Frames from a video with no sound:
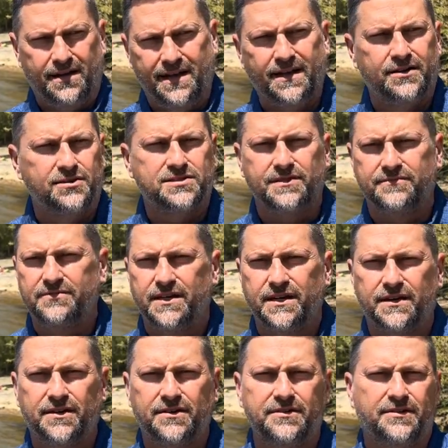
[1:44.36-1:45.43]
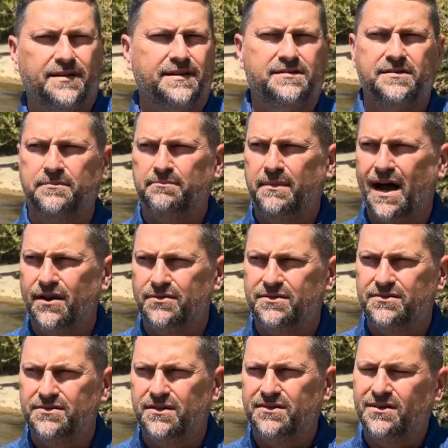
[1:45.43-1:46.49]
Hendersonville. You're into
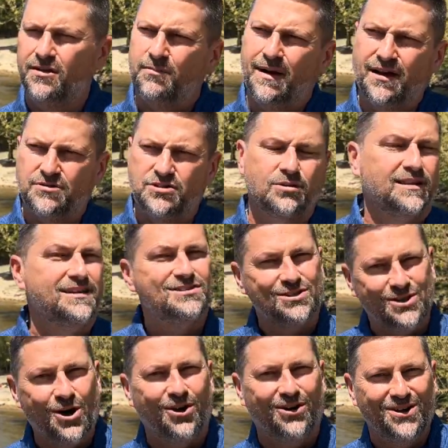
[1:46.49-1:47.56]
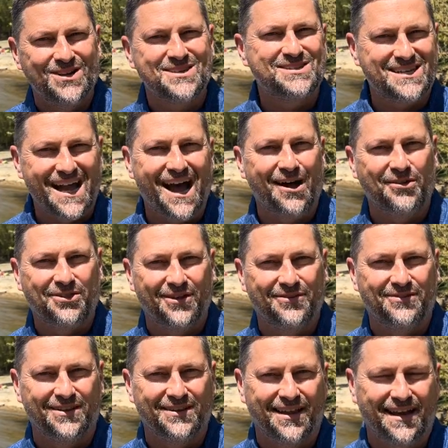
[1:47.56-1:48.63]
Mount Juliet's south
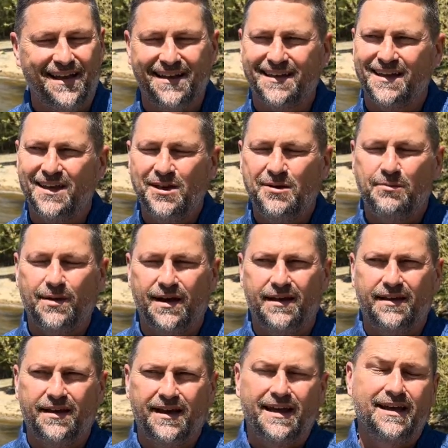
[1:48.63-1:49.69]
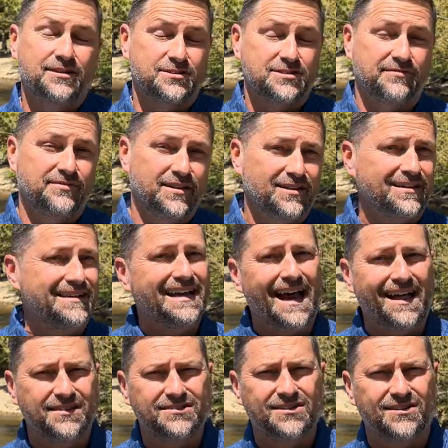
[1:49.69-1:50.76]
of the lake, but Hendersonville and
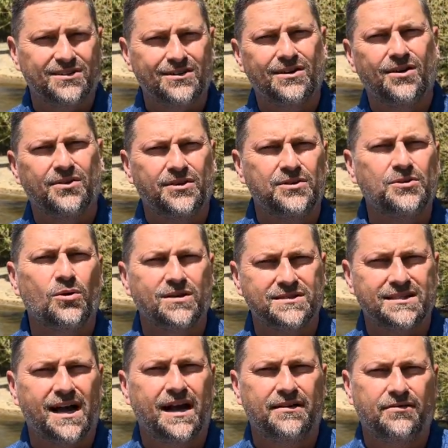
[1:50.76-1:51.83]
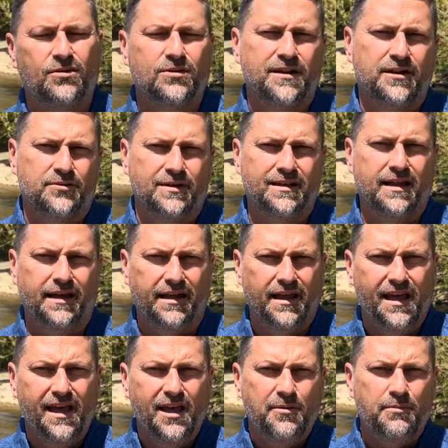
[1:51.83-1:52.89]
Gallatin are on the north side of Old Hickory Lake.
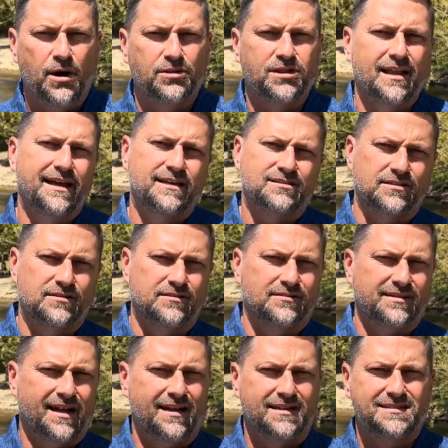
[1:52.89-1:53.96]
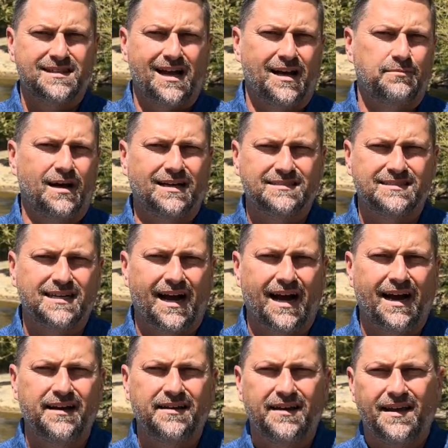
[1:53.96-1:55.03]
Both lakes are kind of side by
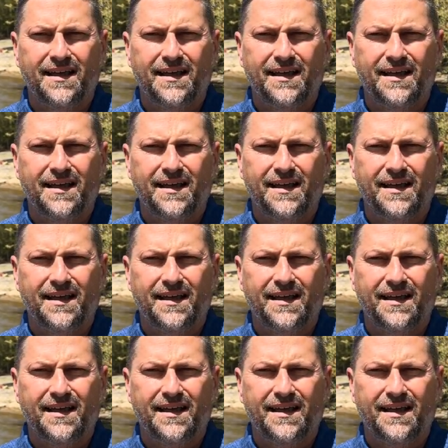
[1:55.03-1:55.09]
side.